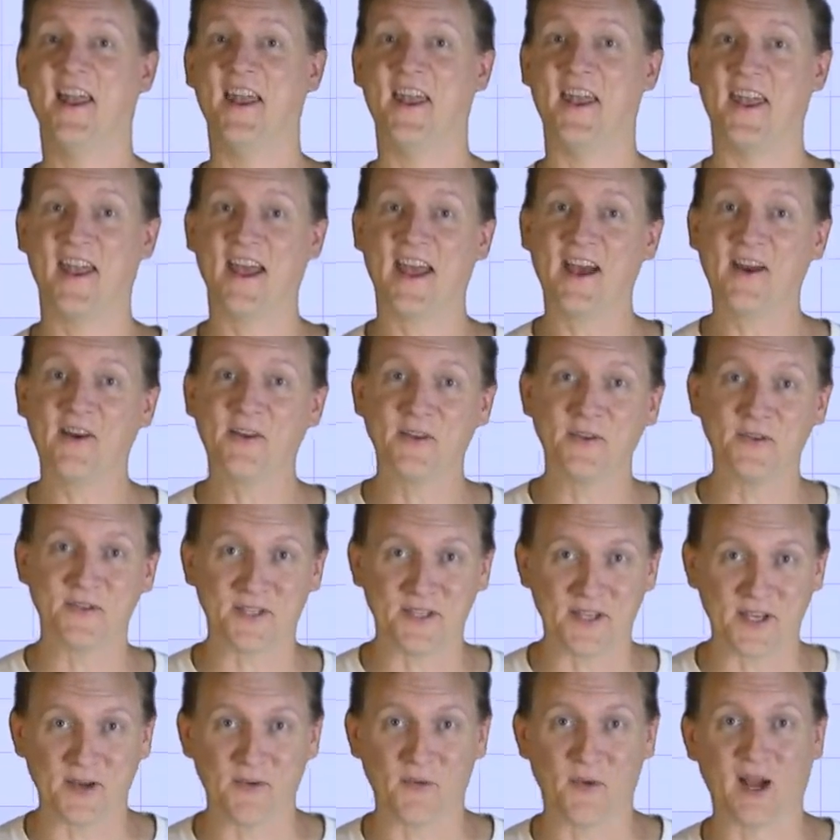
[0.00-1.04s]
Now you
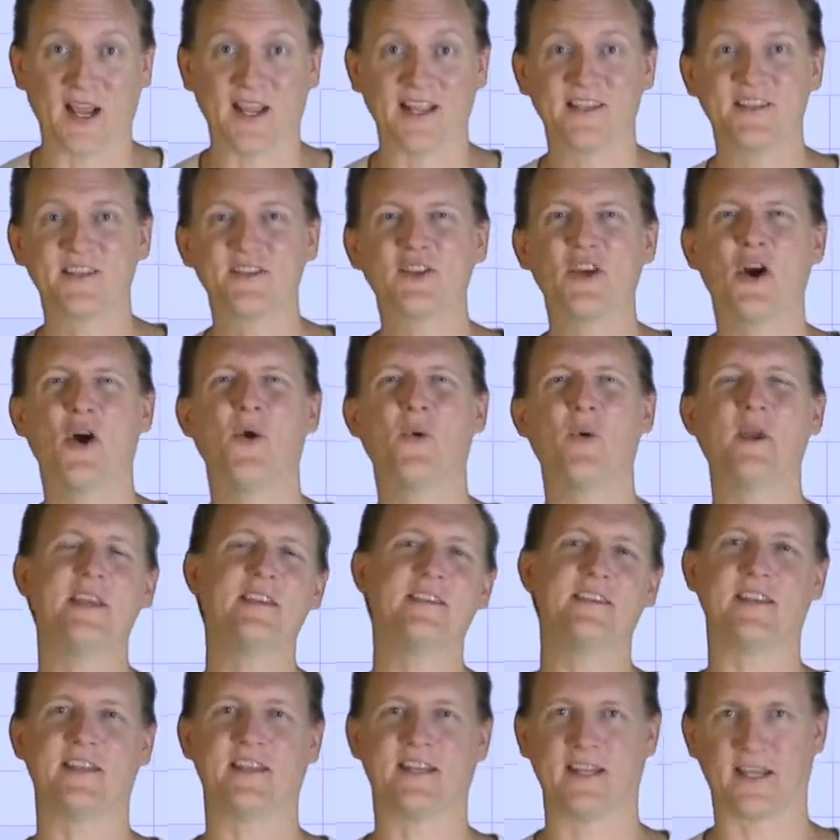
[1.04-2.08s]
see why it's so
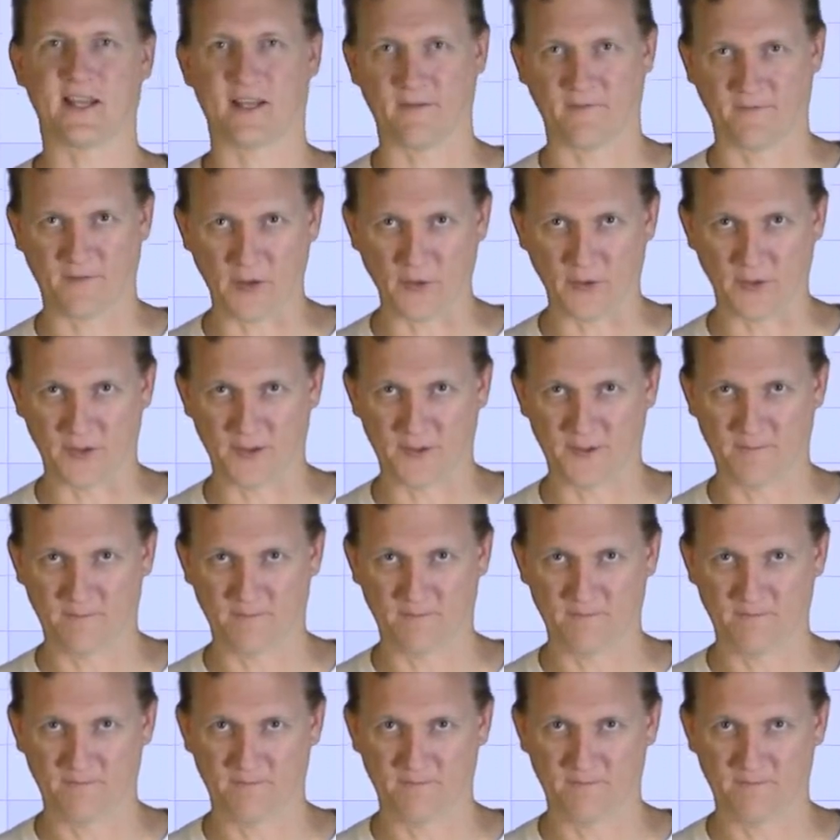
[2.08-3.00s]
easy to get confused.